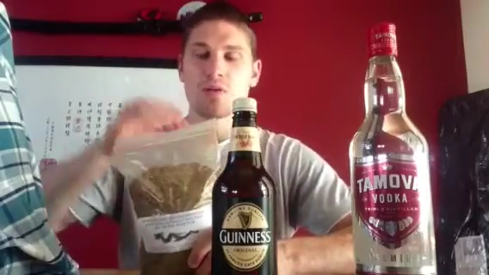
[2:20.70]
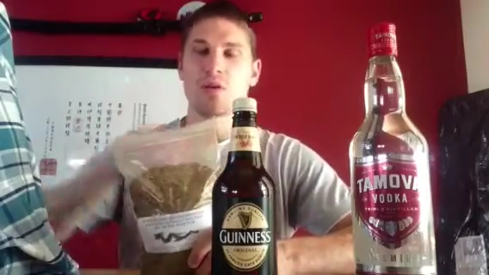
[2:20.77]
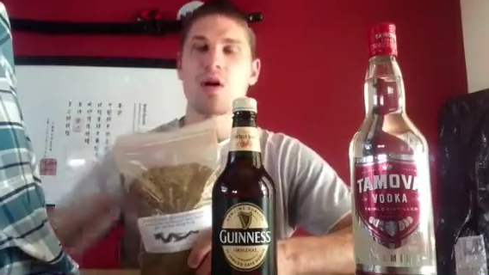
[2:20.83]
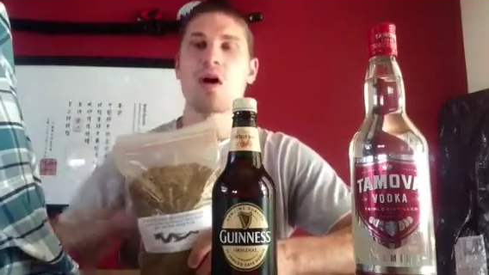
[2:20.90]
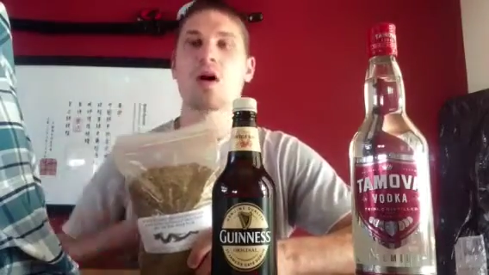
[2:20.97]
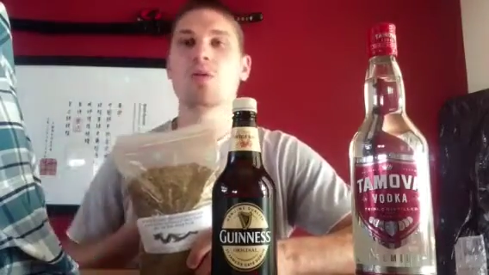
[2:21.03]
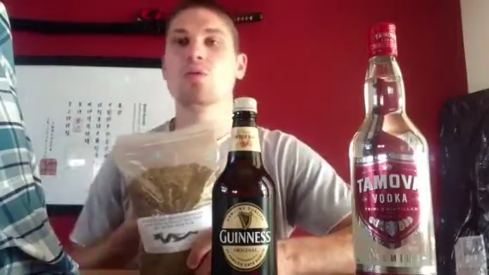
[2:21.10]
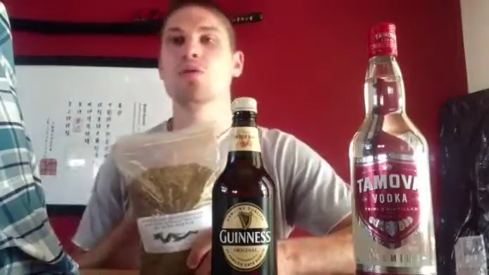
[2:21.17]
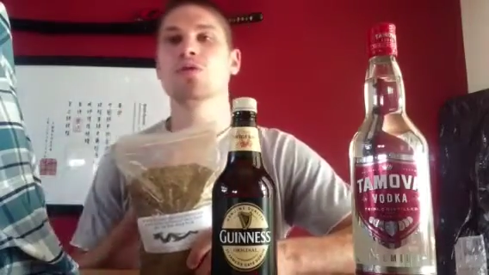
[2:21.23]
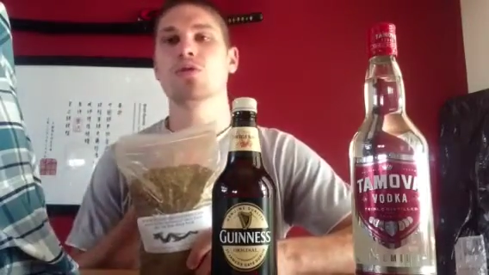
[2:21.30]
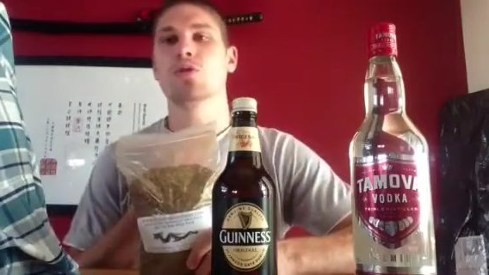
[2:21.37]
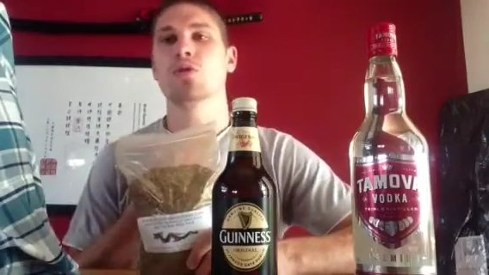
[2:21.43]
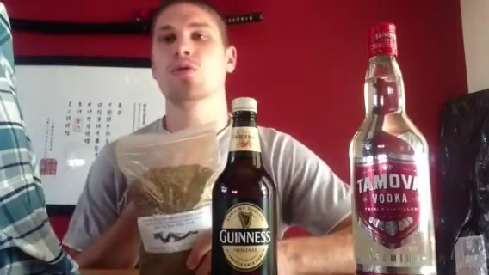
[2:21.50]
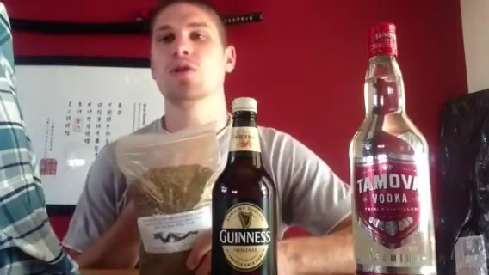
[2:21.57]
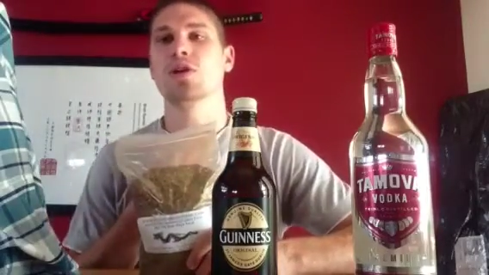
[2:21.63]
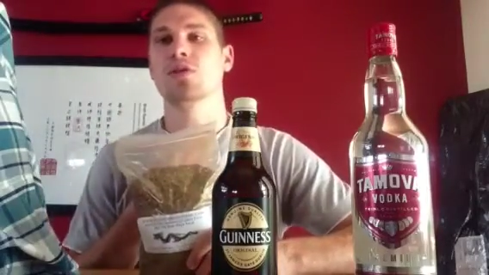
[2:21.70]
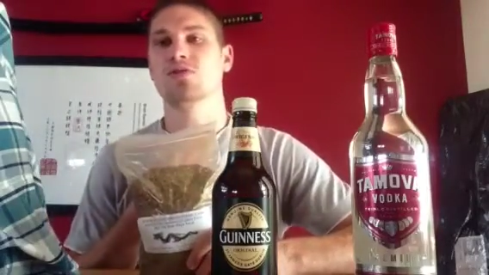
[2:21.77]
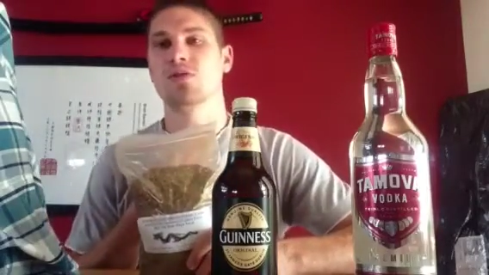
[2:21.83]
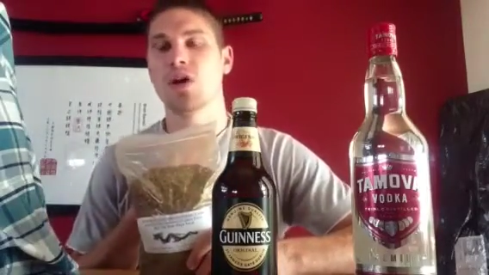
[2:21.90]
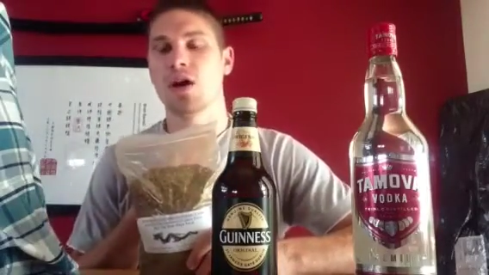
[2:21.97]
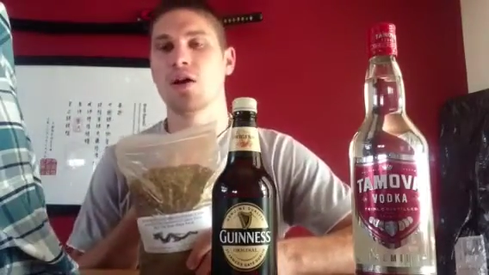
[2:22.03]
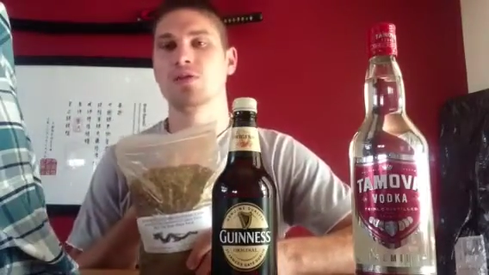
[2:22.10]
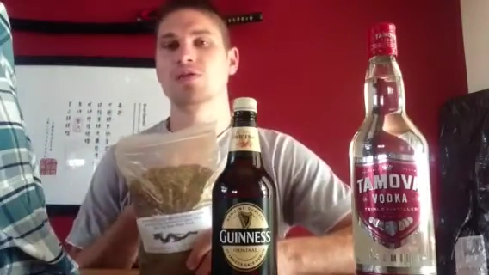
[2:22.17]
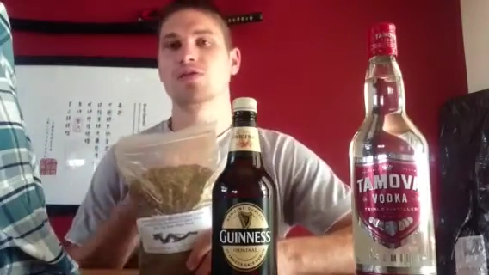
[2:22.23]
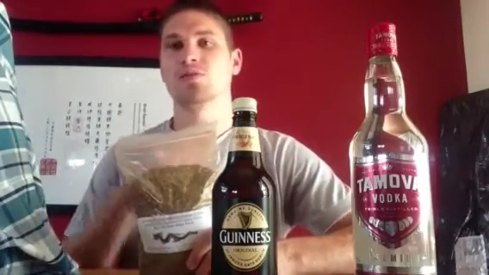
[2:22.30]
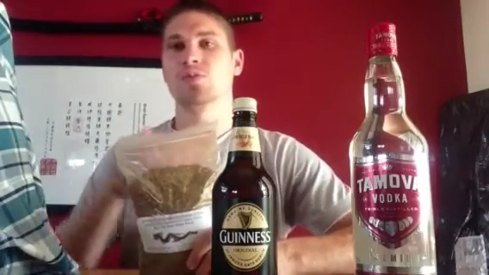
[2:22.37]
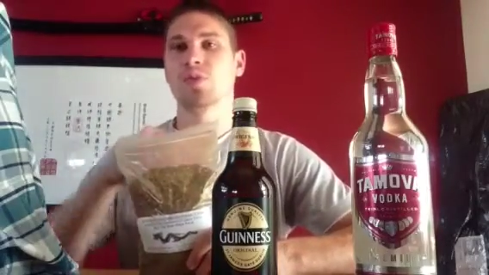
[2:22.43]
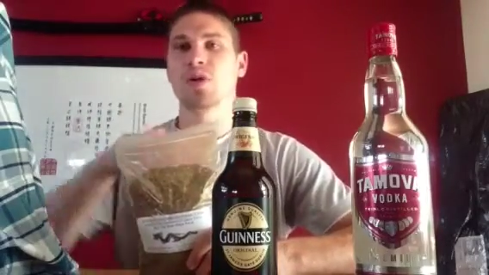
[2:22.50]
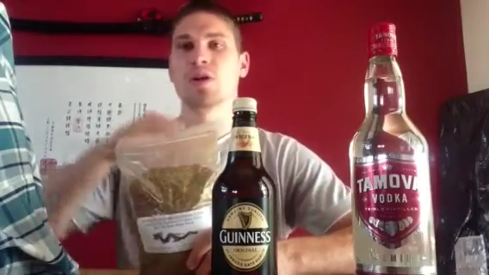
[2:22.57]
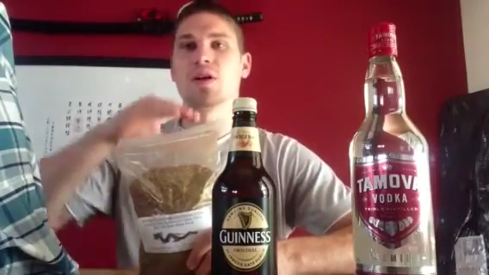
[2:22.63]
I wouldn't call it
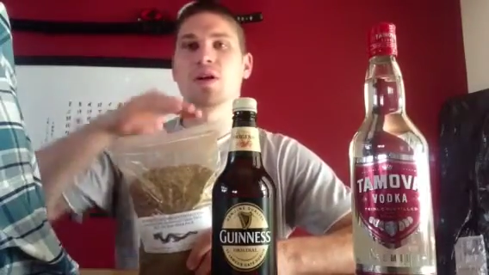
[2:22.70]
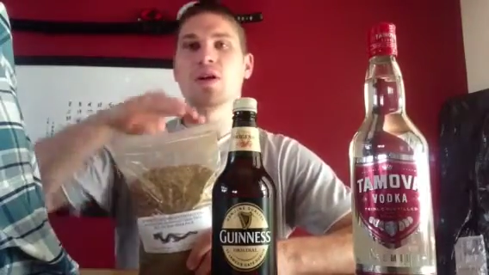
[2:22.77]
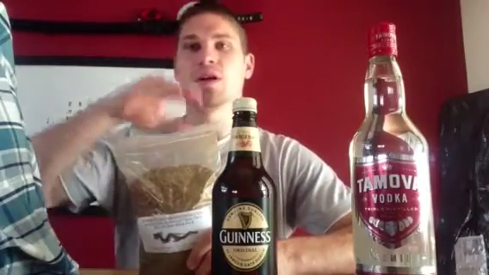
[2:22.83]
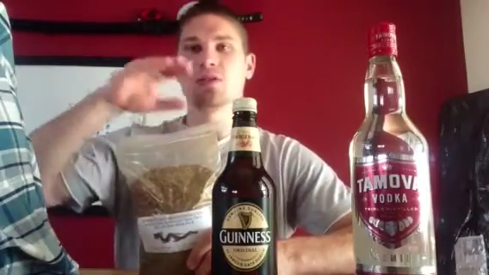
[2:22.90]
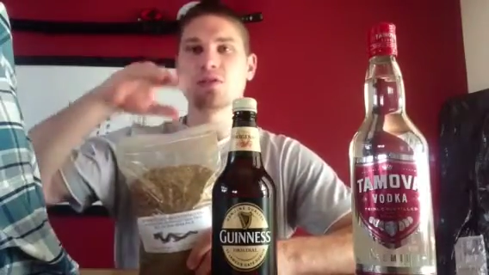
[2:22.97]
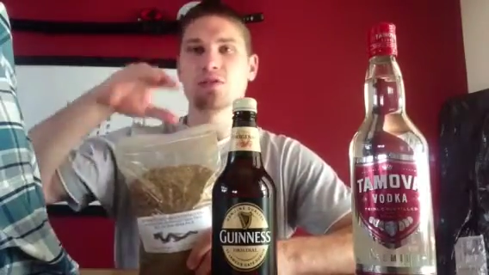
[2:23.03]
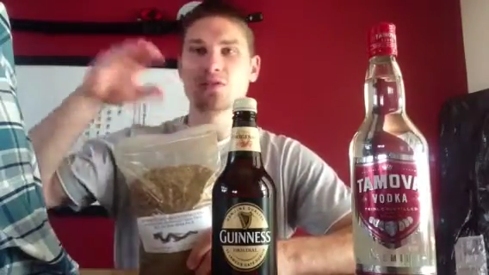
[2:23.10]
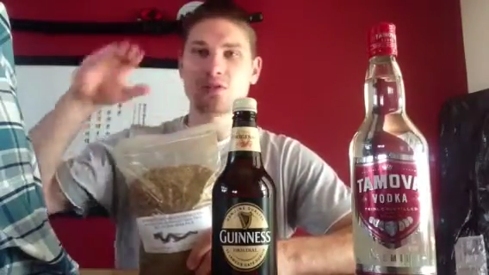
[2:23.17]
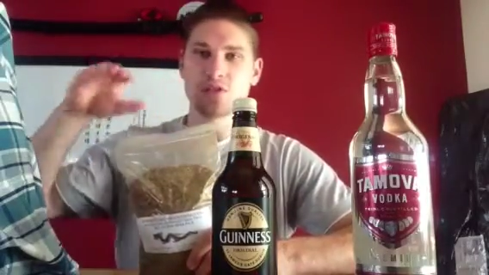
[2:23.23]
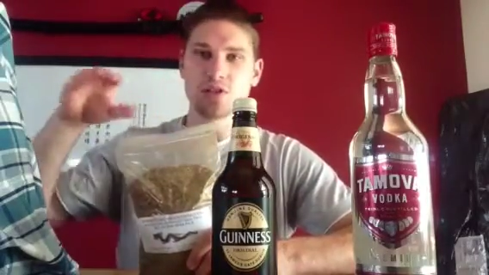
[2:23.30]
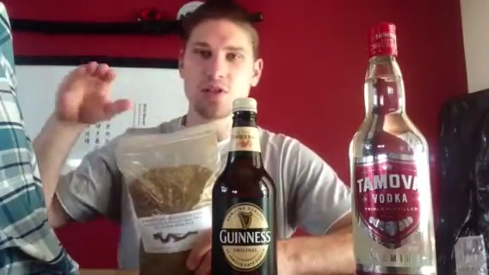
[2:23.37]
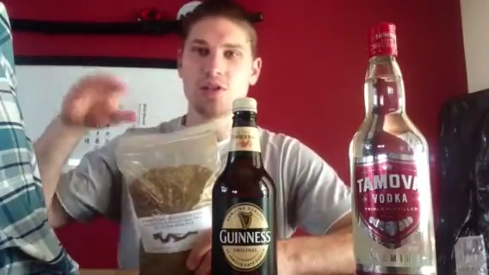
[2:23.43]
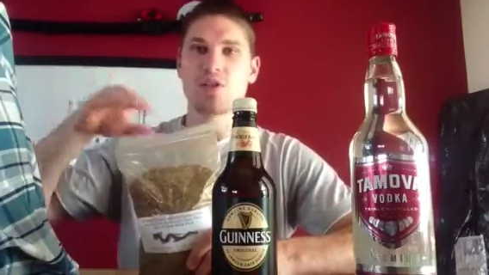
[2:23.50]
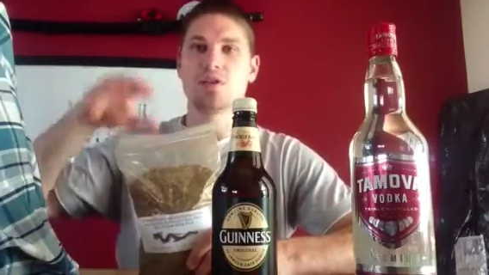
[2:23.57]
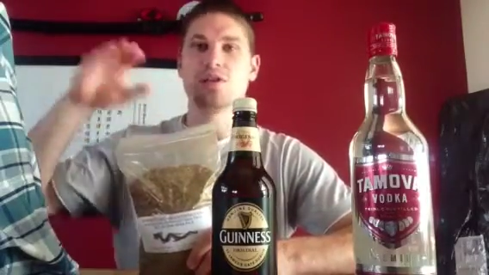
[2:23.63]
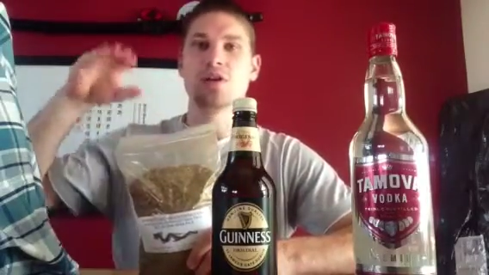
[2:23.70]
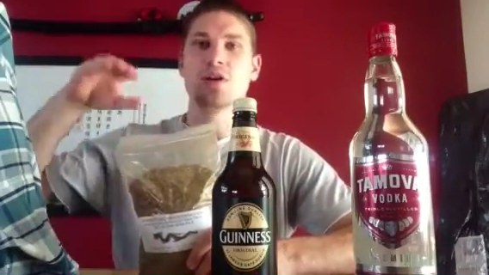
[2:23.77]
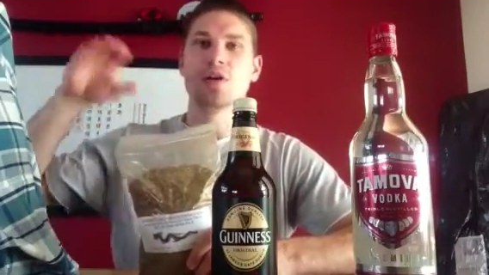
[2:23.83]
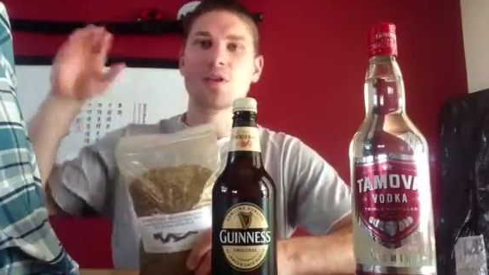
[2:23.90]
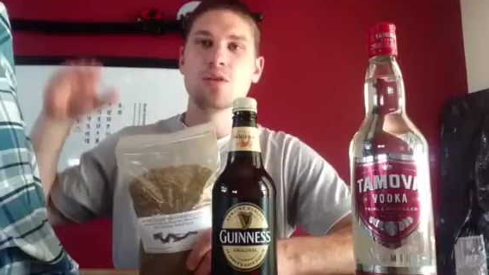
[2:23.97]
advanced, but it's considered